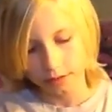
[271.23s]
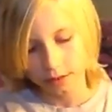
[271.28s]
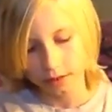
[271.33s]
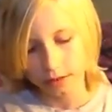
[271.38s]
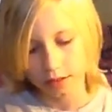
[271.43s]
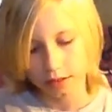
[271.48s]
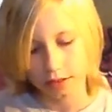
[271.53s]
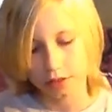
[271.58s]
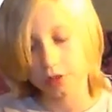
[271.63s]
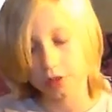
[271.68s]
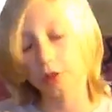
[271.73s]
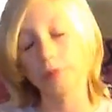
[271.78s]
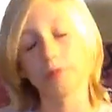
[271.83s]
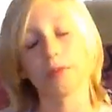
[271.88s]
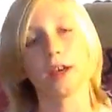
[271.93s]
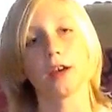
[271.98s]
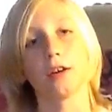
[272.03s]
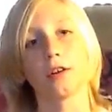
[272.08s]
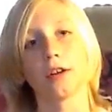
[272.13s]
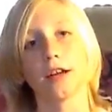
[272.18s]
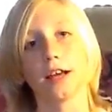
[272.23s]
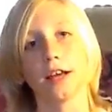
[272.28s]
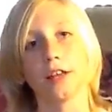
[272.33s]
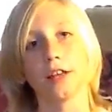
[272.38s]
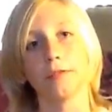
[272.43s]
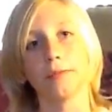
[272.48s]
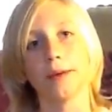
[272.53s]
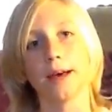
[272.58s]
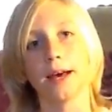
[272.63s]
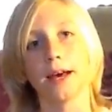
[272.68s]
Let's hope they aren't as
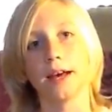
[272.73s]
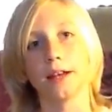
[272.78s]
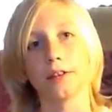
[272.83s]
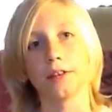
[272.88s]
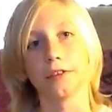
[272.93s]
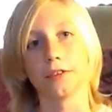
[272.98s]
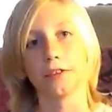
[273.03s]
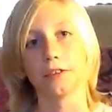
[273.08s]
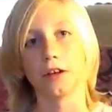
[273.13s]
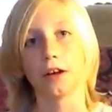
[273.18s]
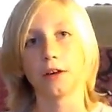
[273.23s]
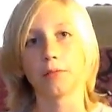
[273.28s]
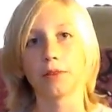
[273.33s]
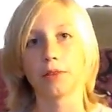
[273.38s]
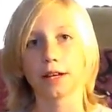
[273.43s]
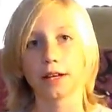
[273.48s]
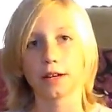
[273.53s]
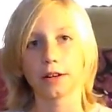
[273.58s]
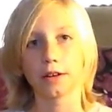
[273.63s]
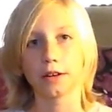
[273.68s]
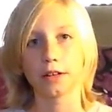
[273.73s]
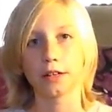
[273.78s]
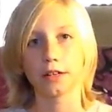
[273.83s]
bad as the Lawbringer.